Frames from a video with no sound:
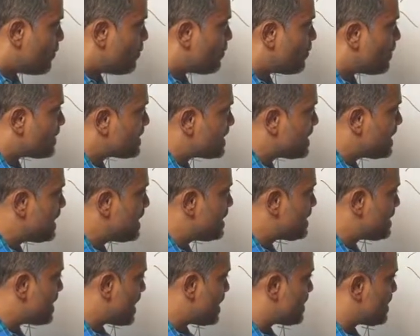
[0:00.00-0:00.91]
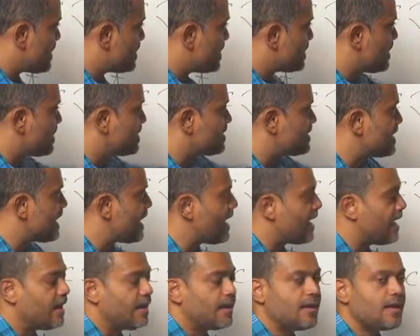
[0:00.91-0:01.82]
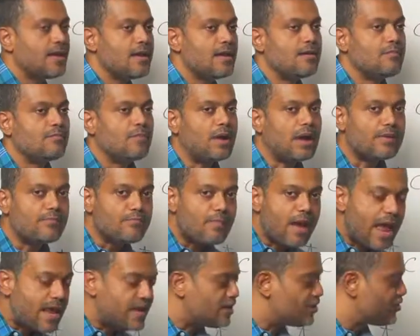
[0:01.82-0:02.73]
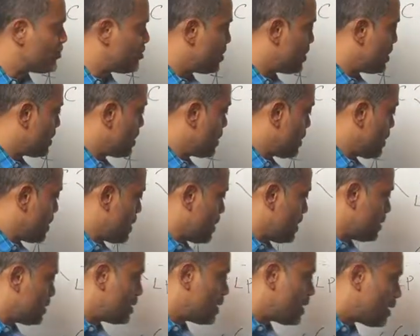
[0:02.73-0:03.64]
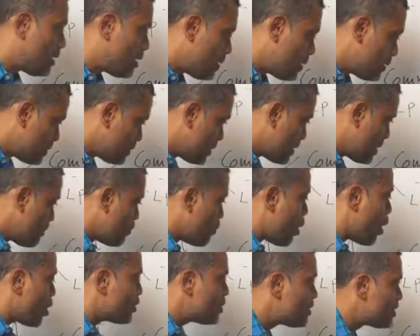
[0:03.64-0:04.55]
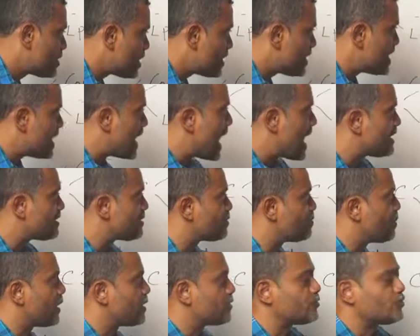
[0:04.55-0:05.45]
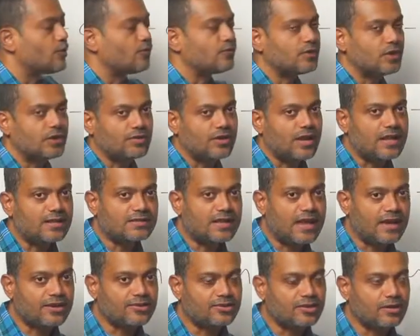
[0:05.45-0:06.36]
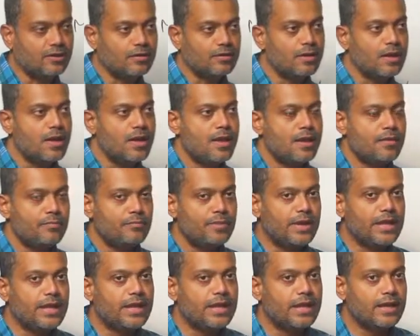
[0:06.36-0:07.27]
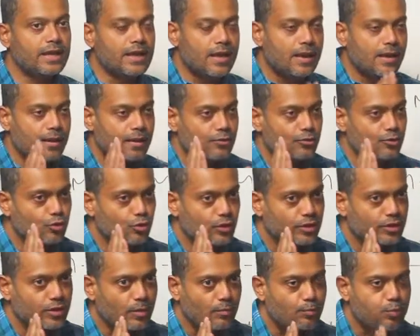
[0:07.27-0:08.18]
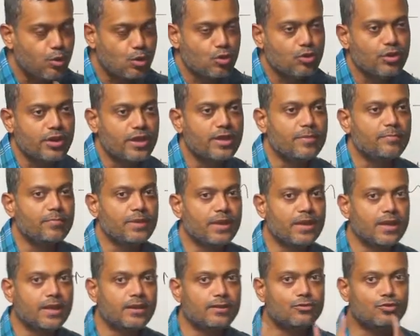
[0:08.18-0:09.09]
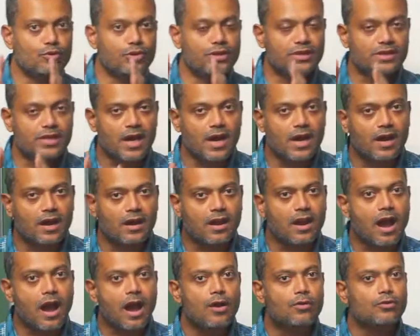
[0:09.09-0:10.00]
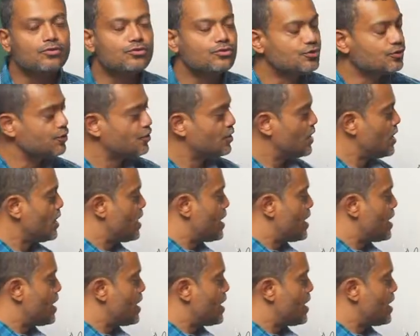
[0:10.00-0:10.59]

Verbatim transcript: facilitating the sale by managing the, the monetary aspects of the transaction meaning doing the bookkeeping, doing the accounts,